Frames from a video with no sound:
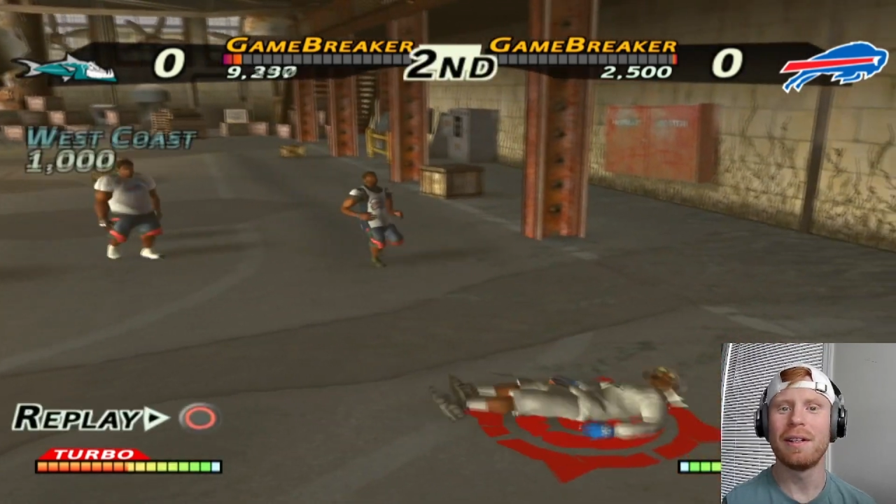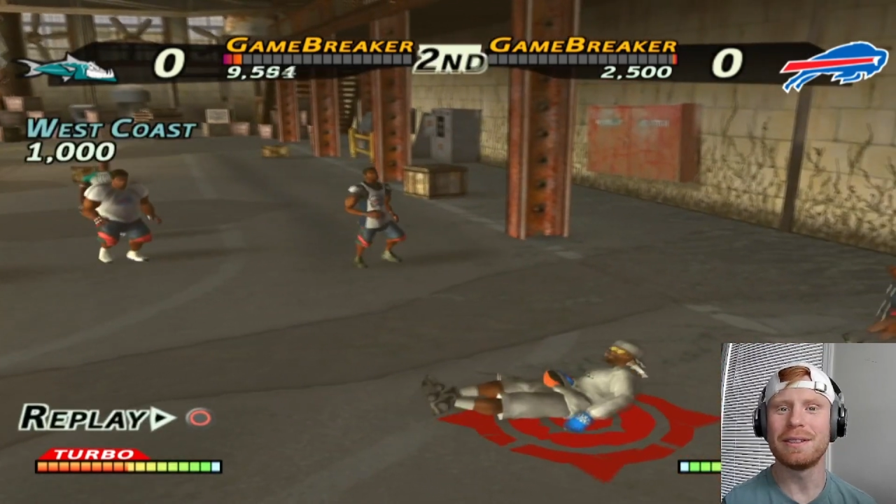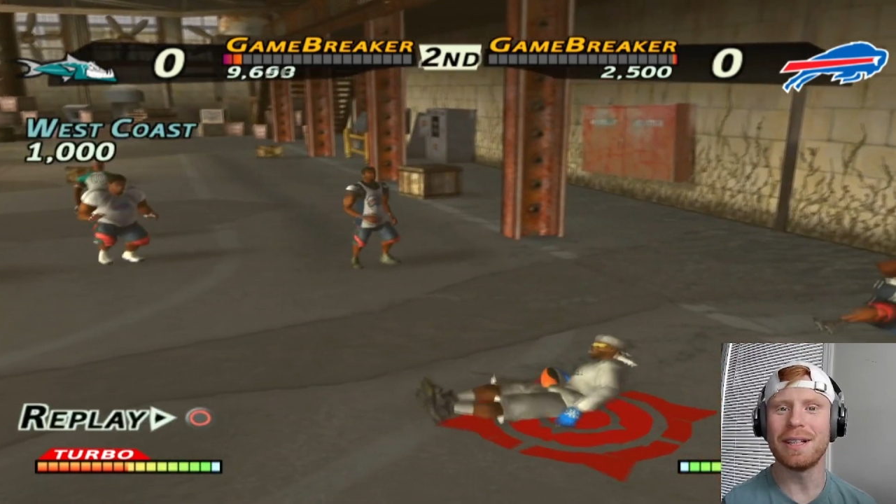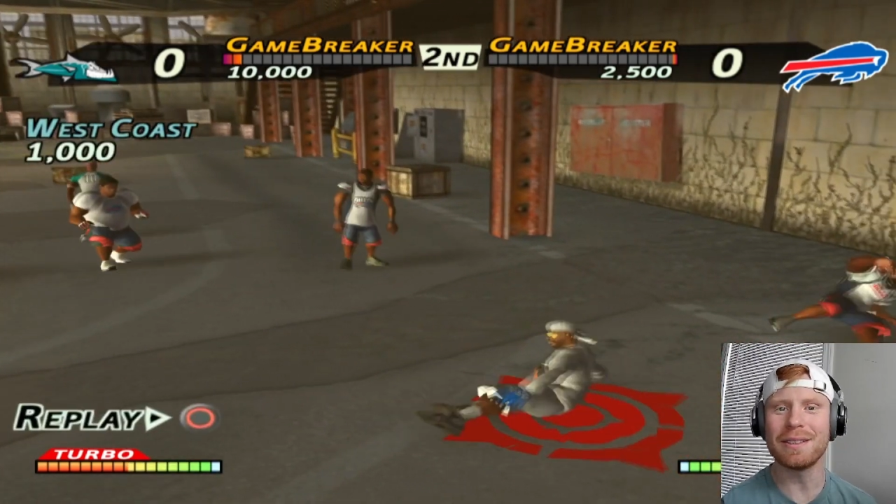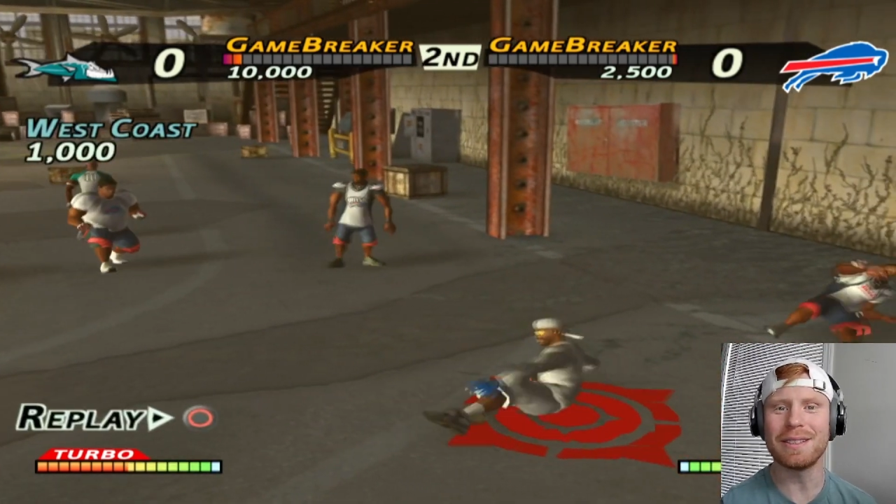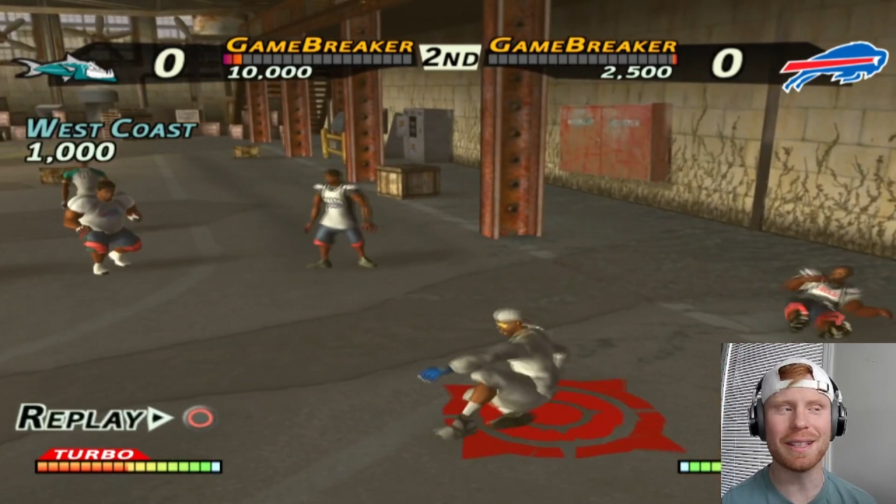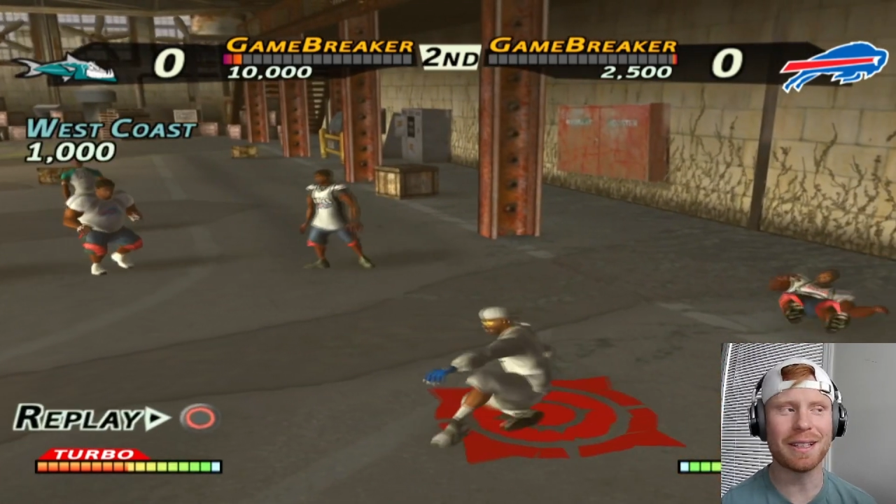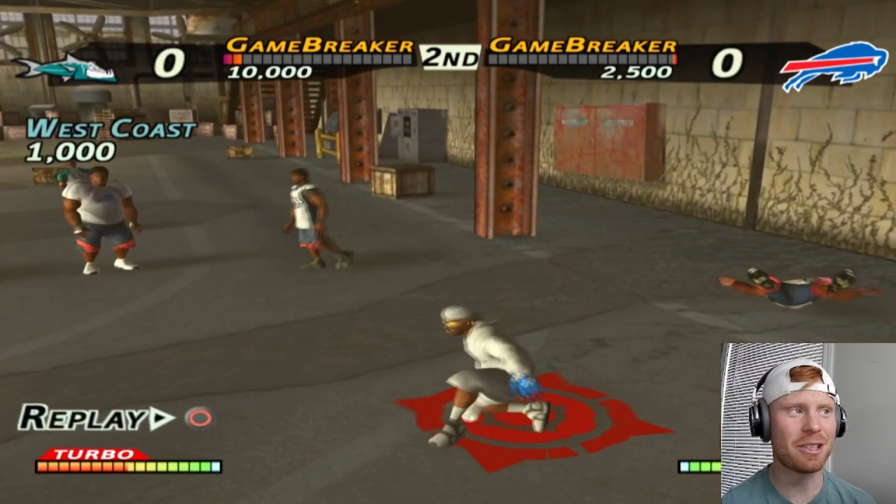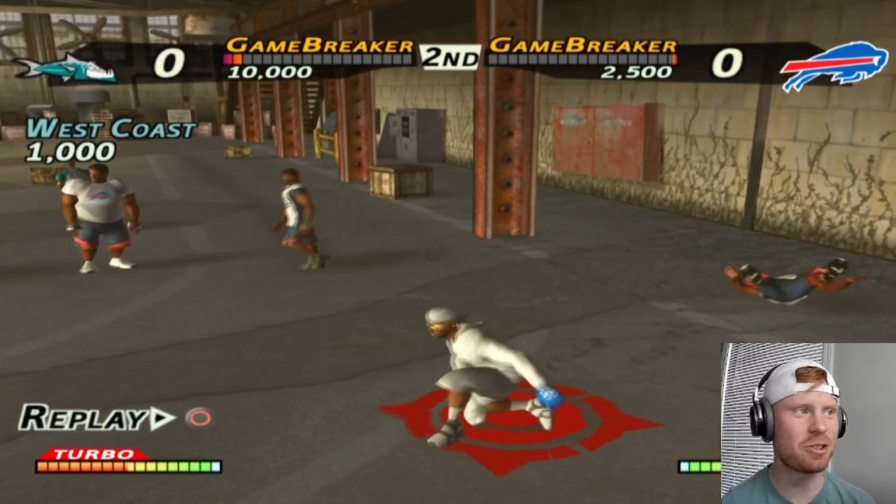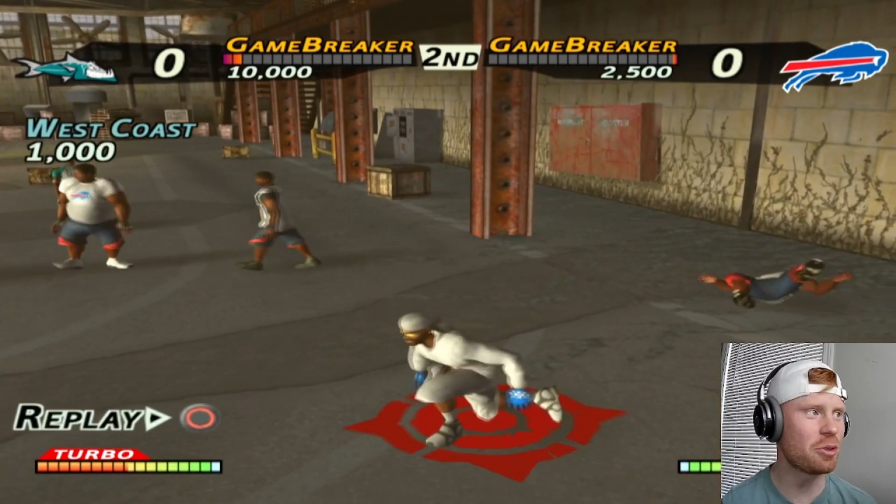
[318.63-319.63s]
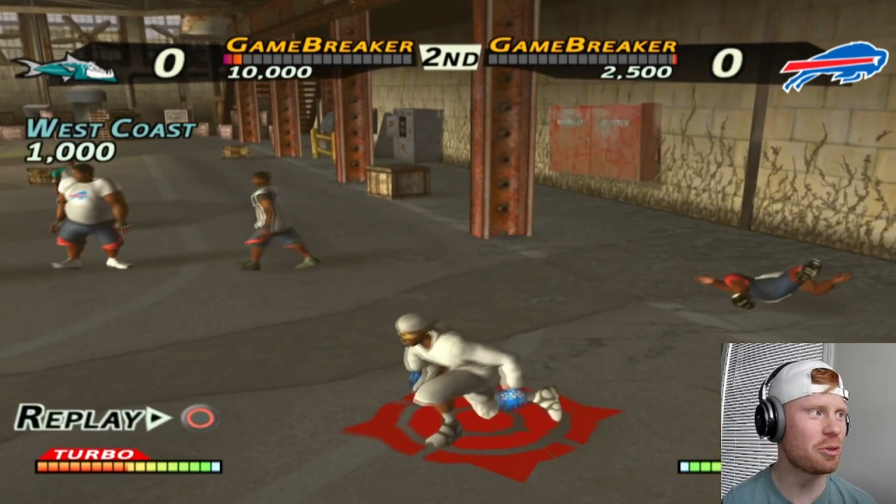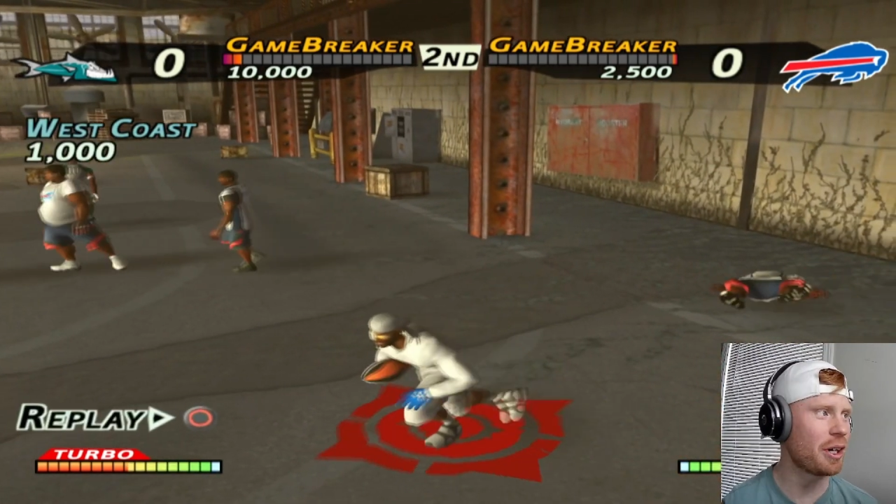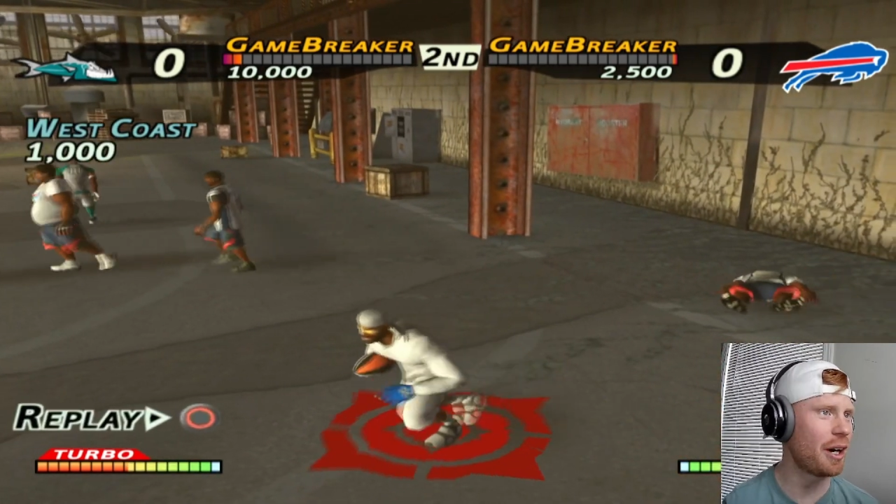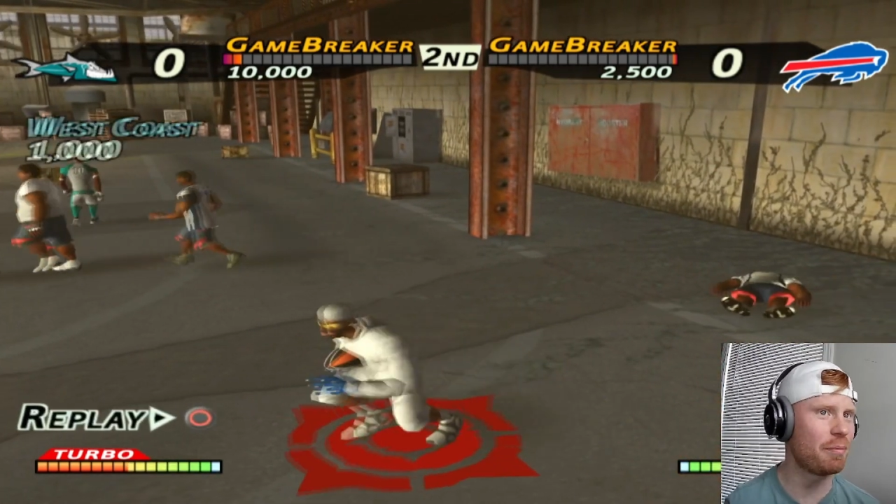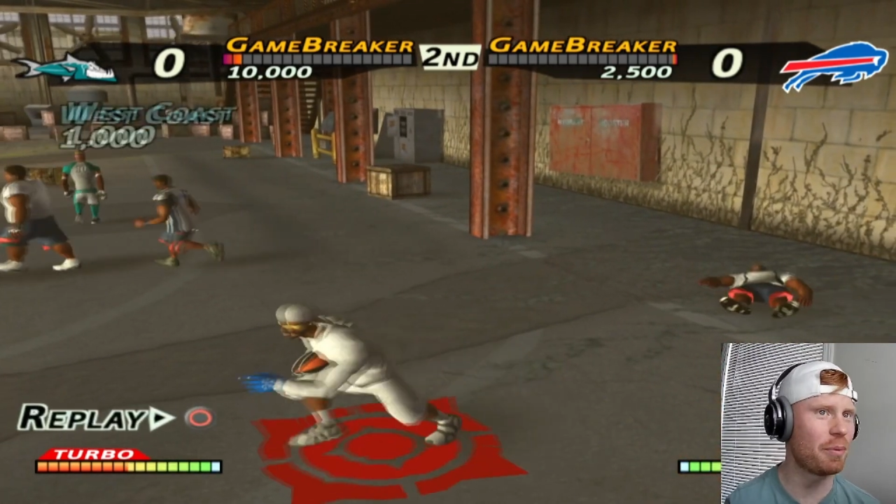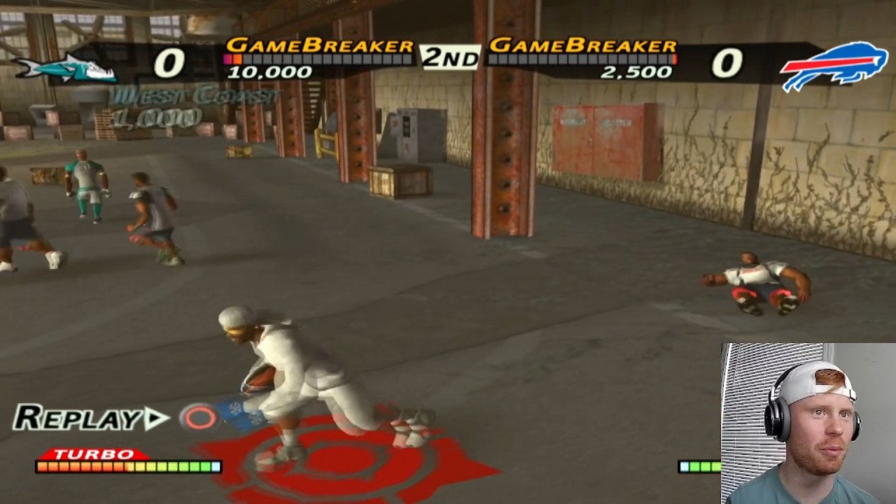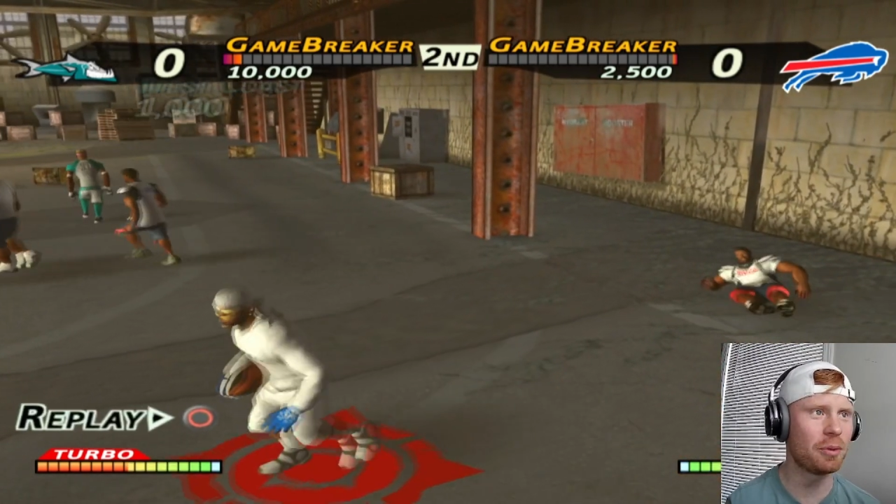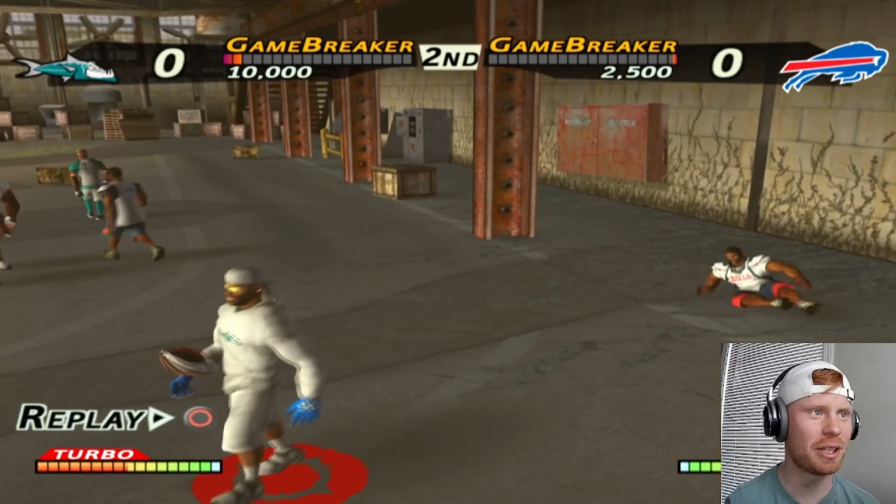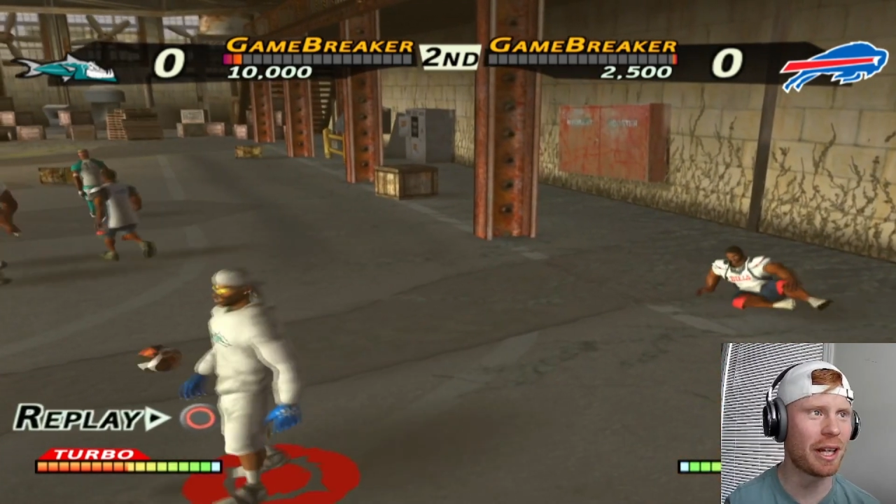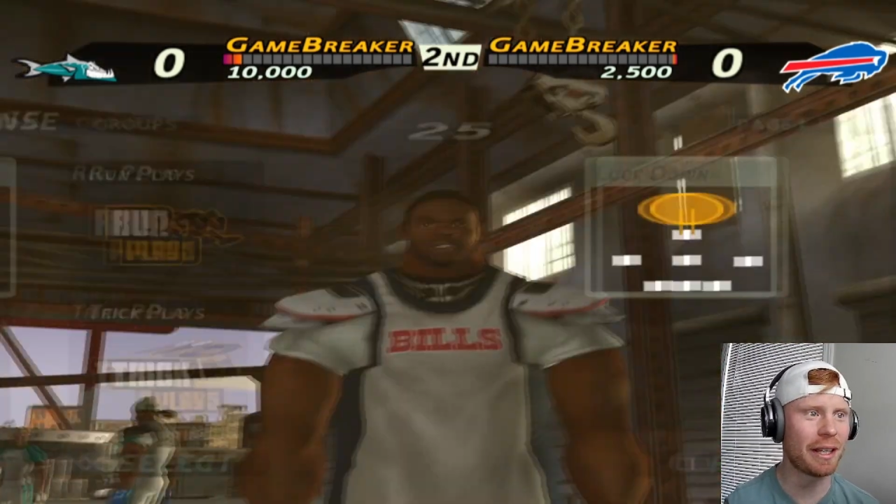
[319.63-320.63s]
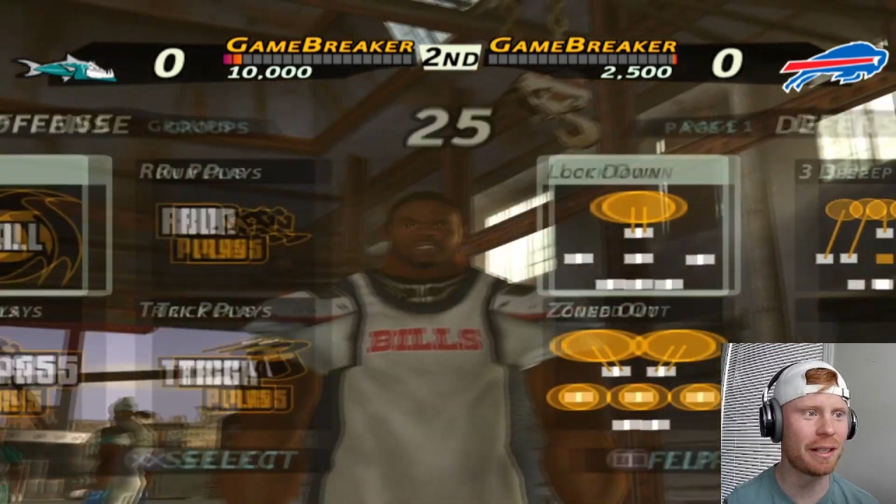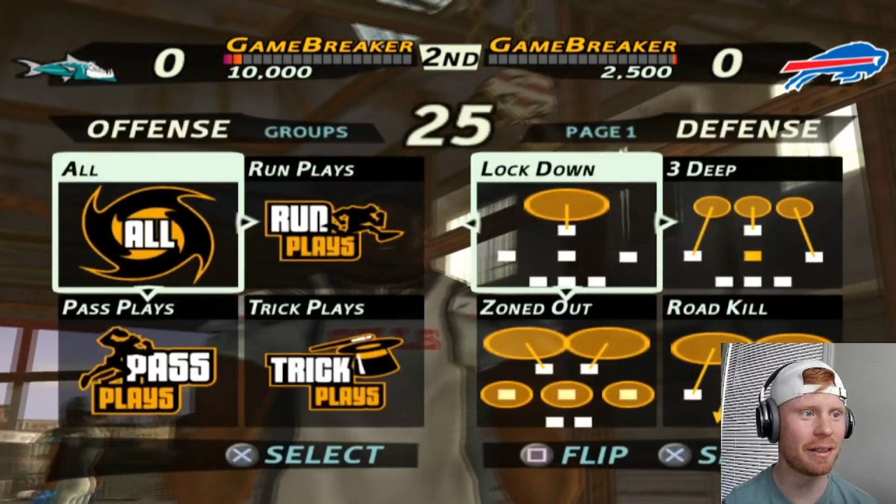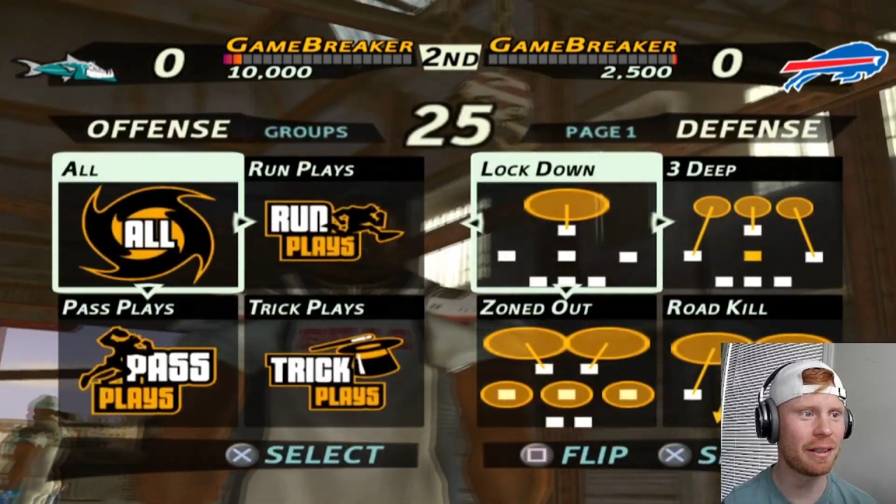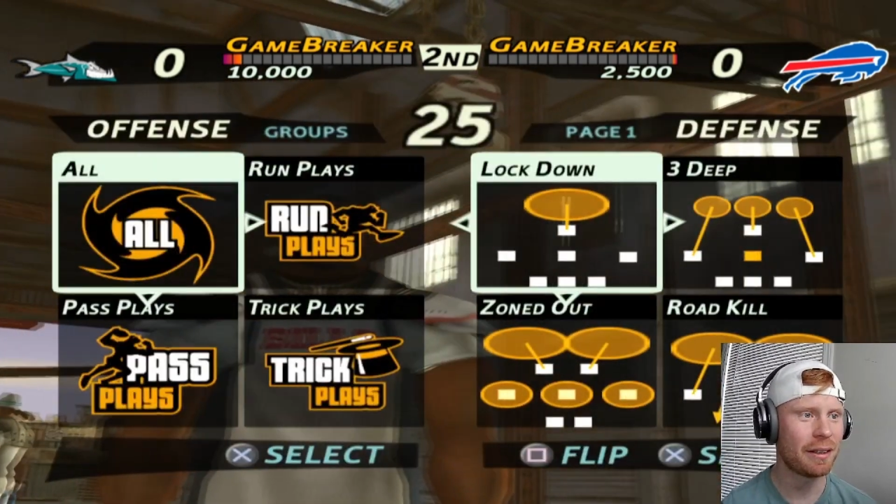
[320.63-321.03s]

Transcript: Doesn't get the juke off, but we'll take it.